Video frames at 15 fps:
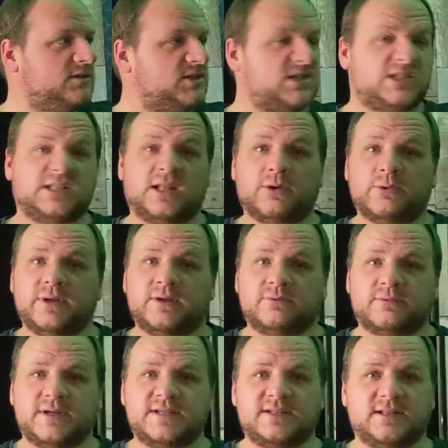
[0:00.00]

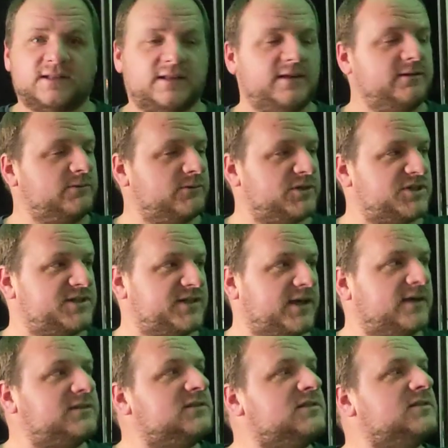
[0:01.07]
slowing recently, which
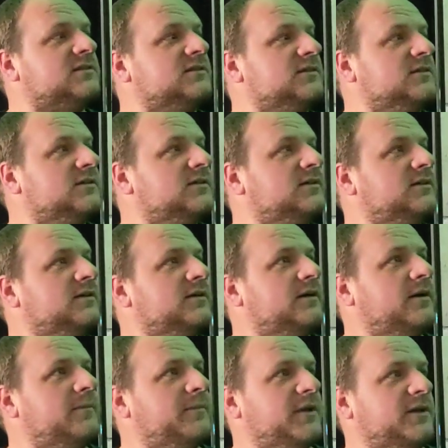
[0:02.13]
sucks
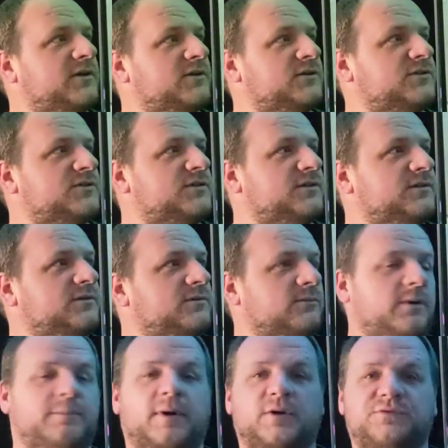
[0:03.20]
because
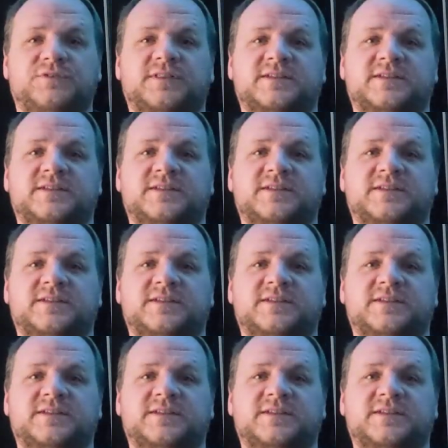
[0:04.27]
we're both